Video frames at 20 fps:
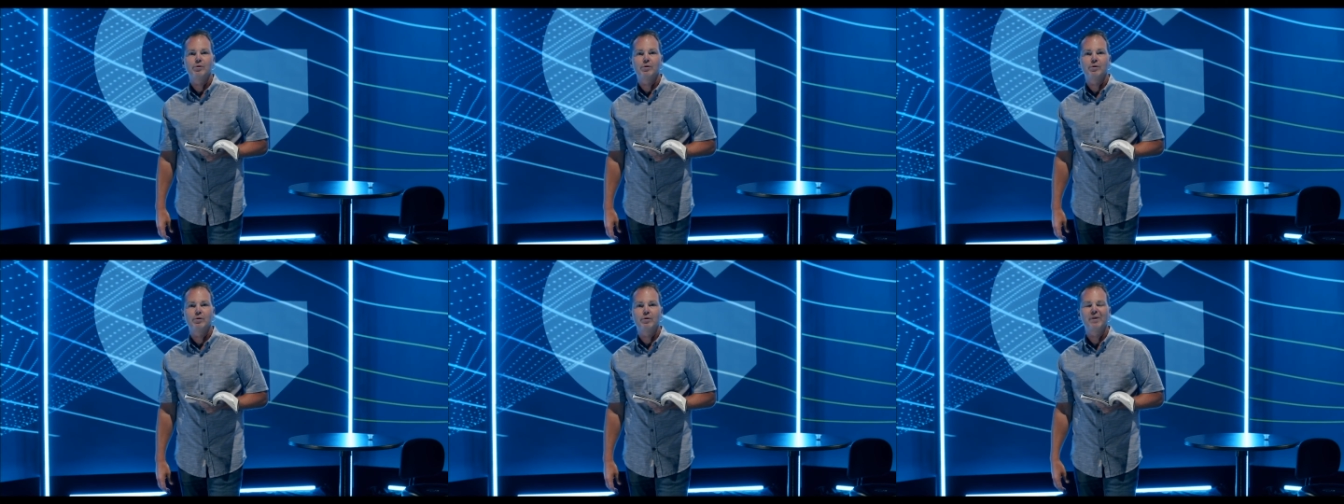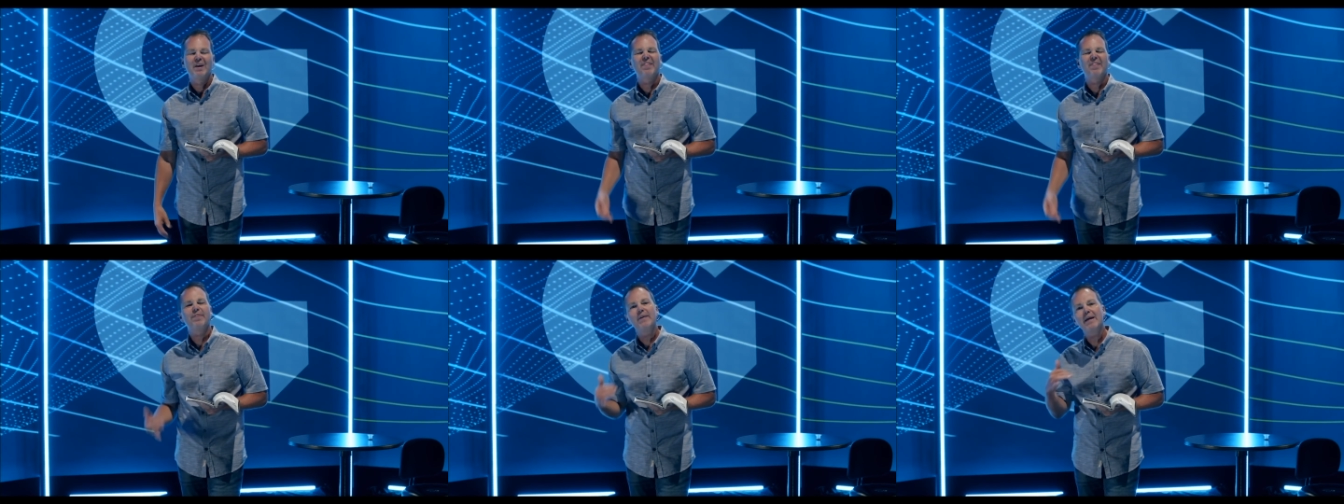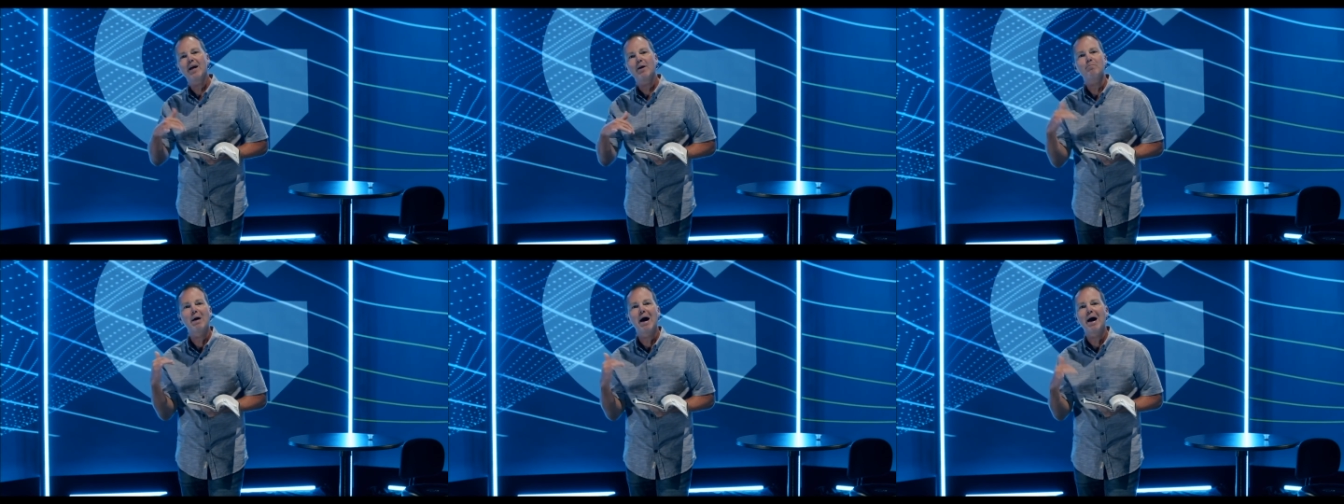And I
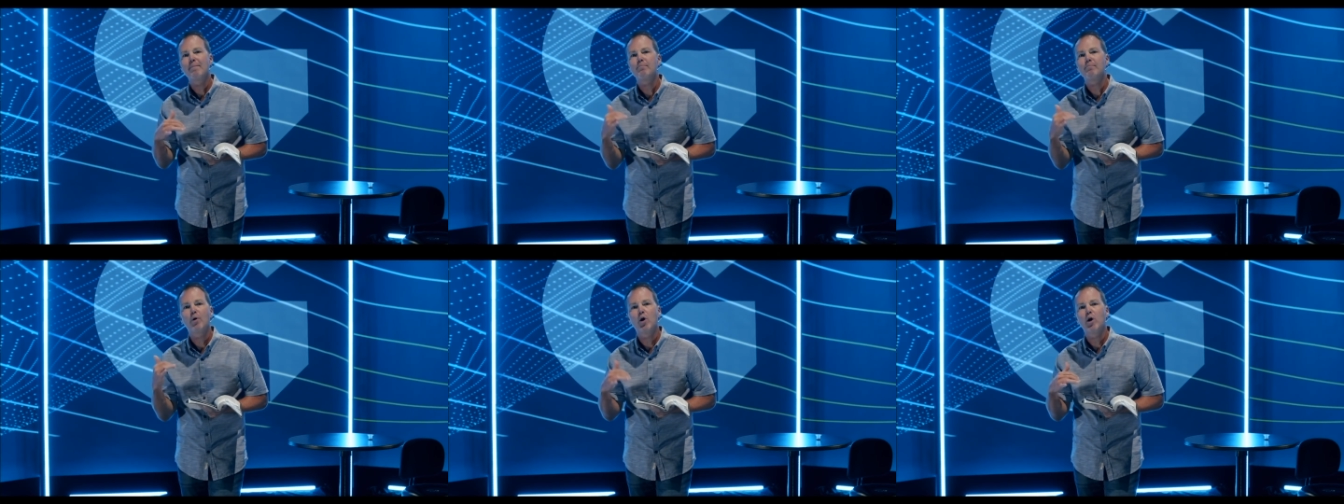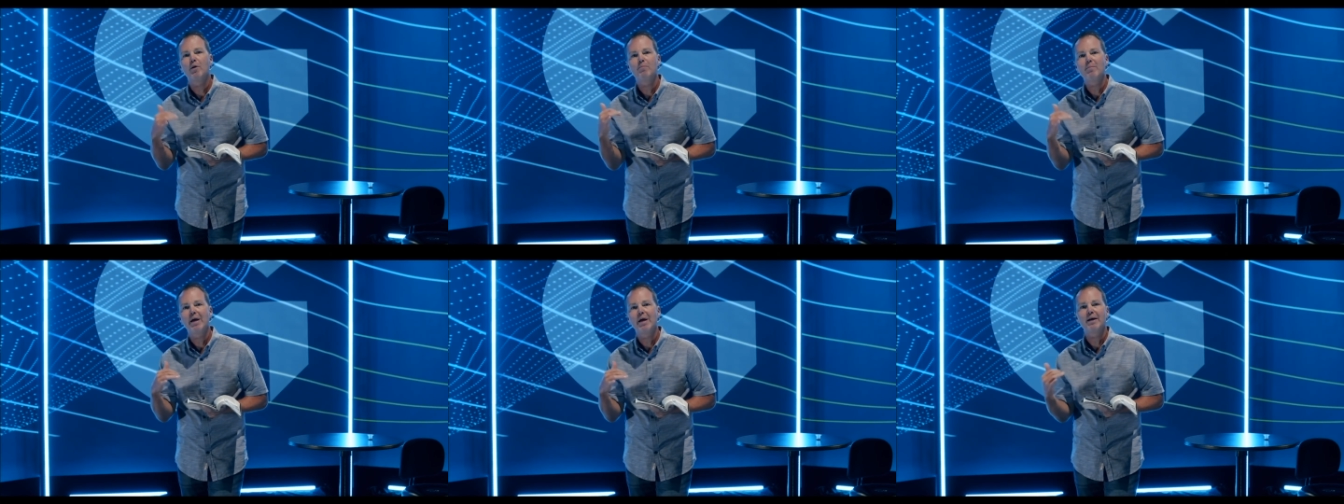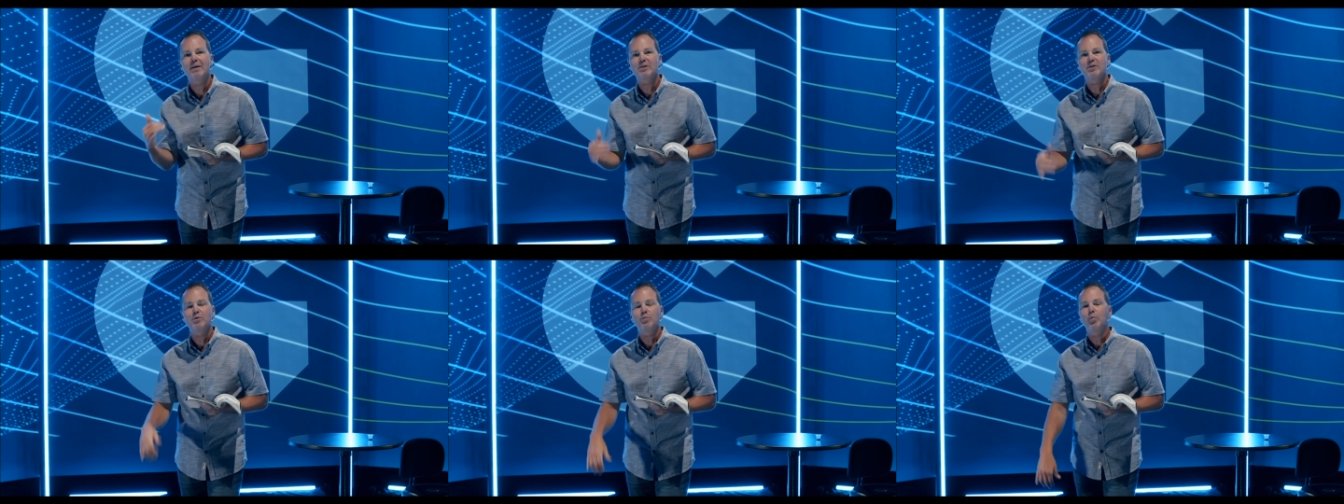think about
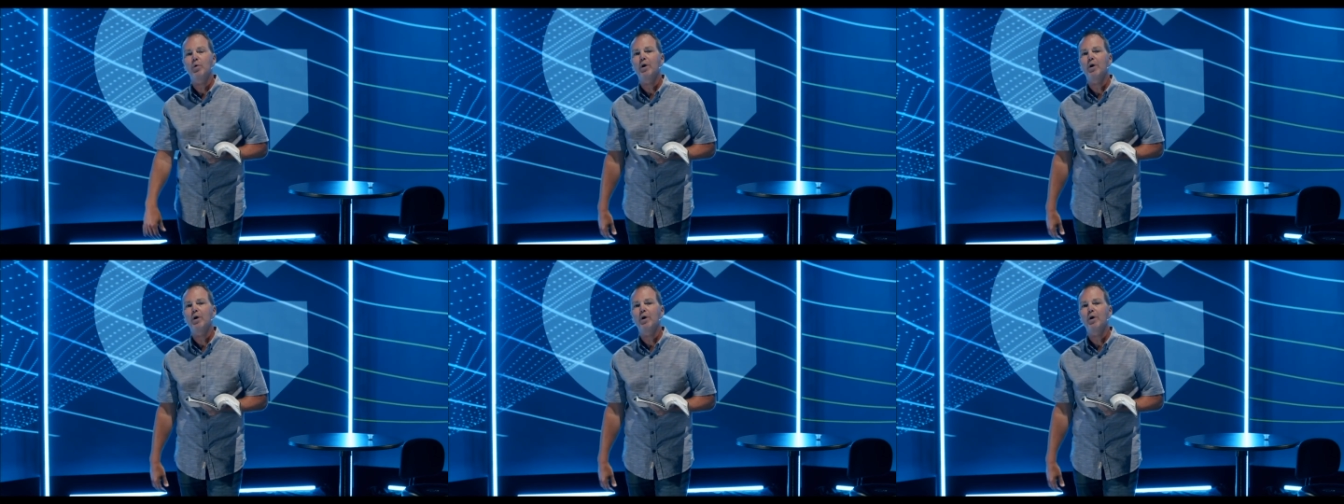Bartimaeus and